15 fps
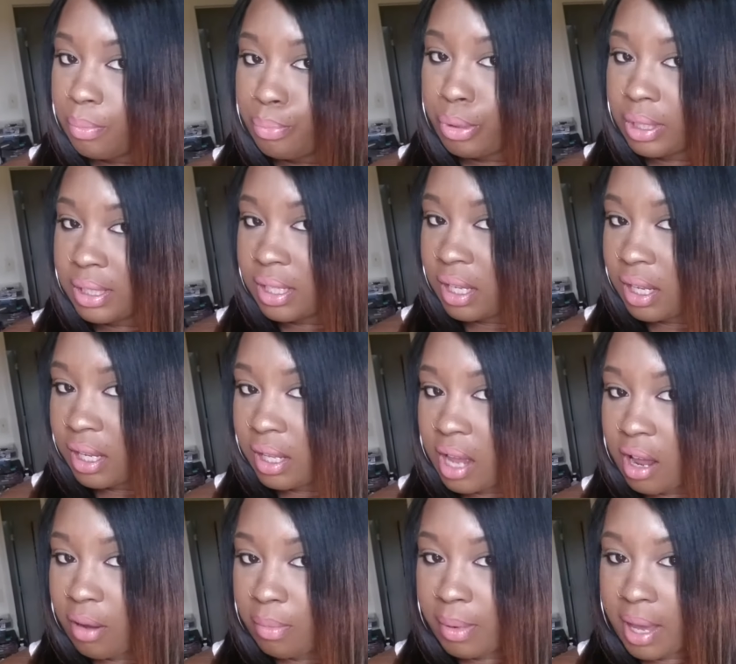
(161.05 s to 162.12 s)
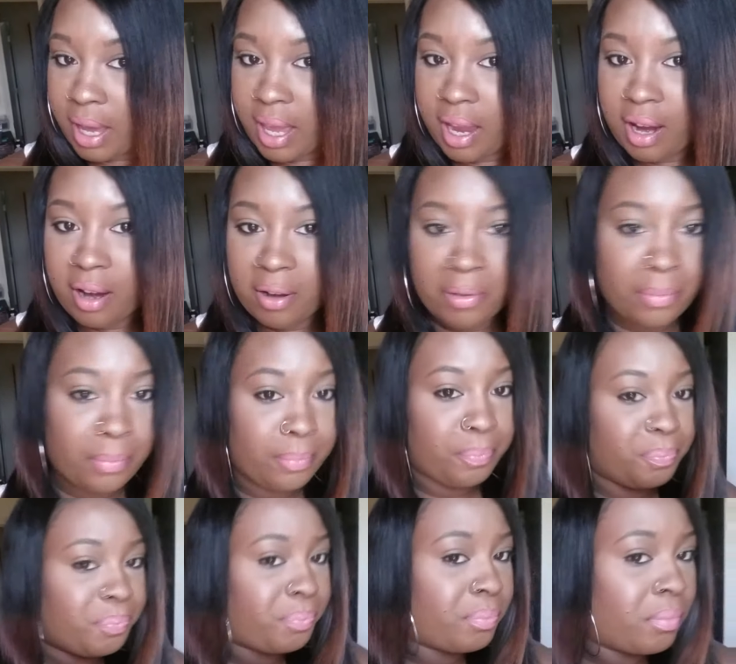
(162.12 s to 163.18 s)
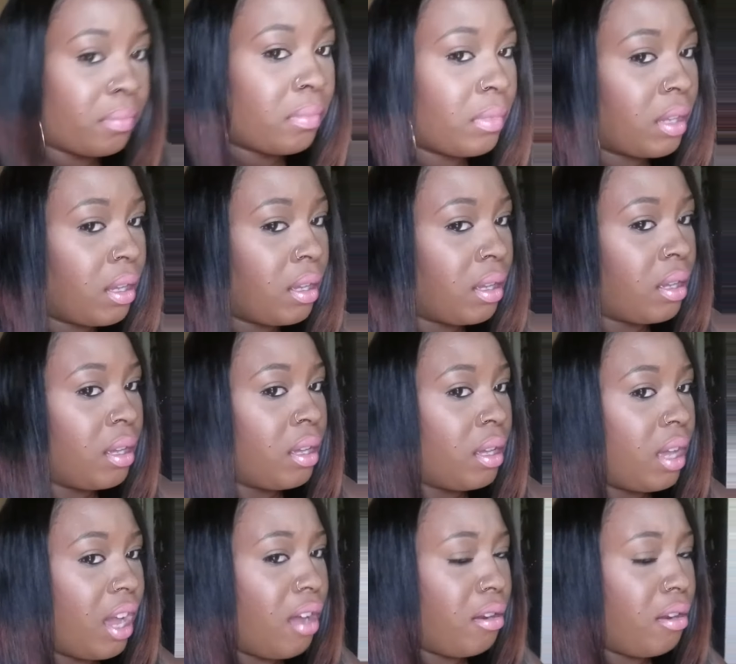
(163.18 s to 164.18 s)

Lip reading: Brazilian all black hair. I